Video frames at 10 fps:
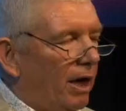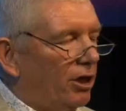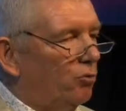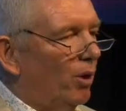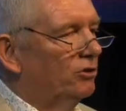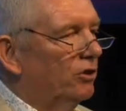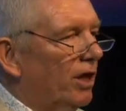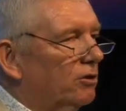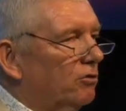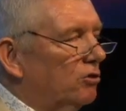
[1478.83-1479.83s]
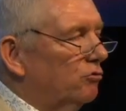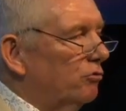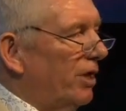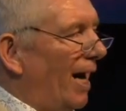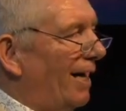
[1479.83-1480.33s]
And he went to that cross to
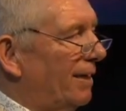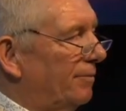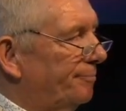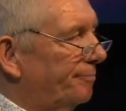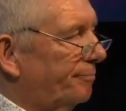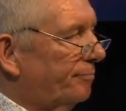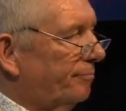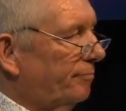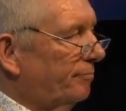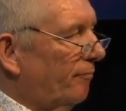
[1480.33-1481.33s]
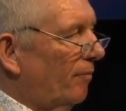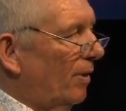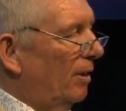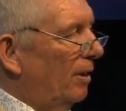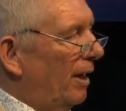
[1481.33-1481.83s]
die.
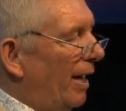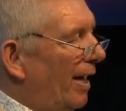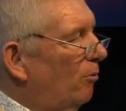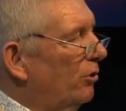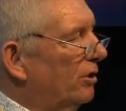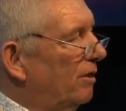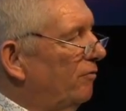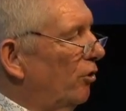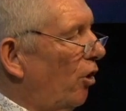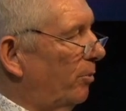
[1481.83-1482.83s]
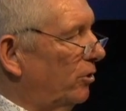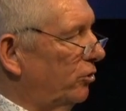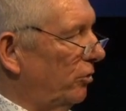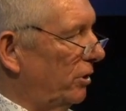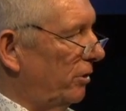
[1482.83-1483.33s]
And I want to give you an
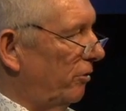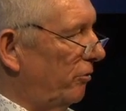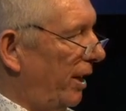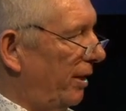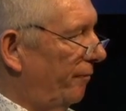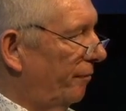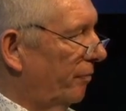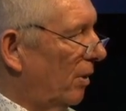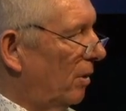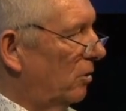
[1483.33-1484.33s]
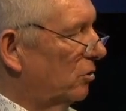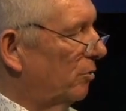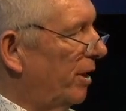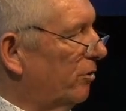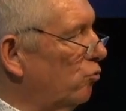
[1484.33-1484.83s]
opportunity today
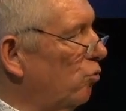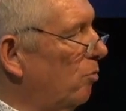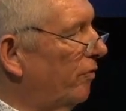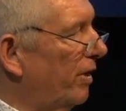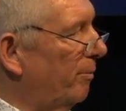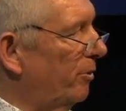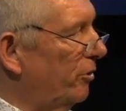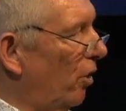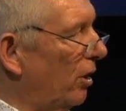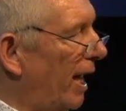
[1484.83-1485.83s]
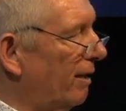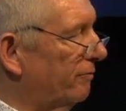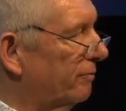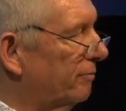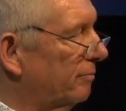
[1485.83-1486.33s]
to make room for him in your
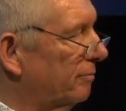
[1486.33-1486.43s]
life.